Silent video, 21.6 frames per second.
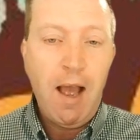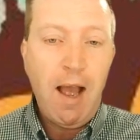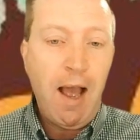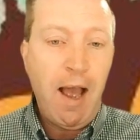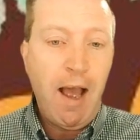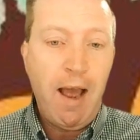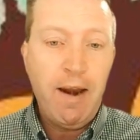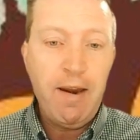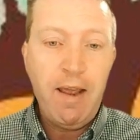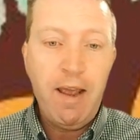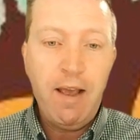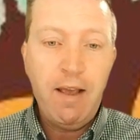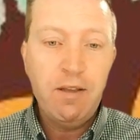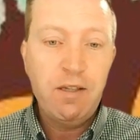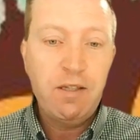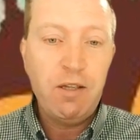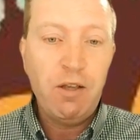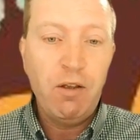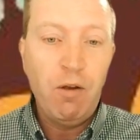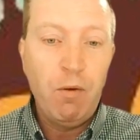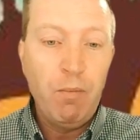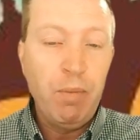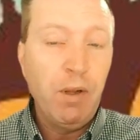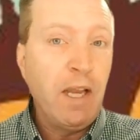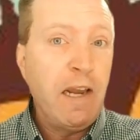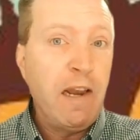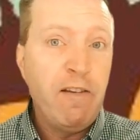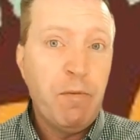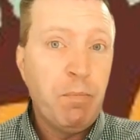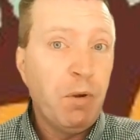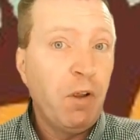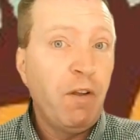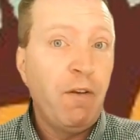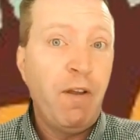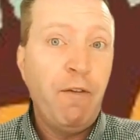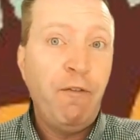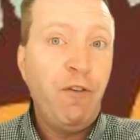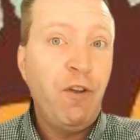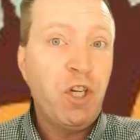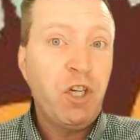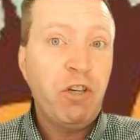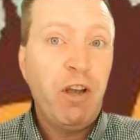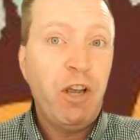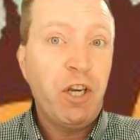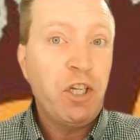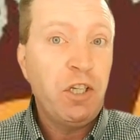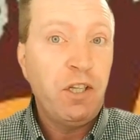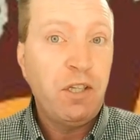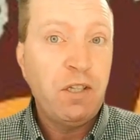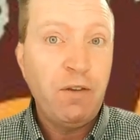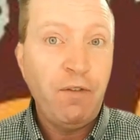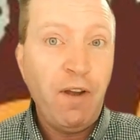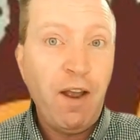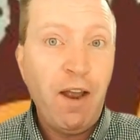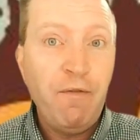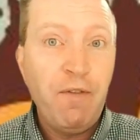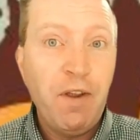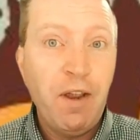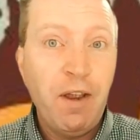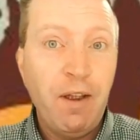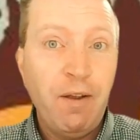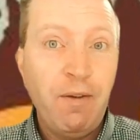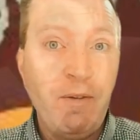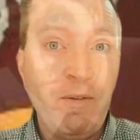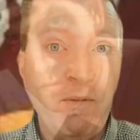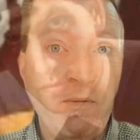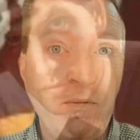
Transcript: and it's unbelievable that Fischer actually survived it.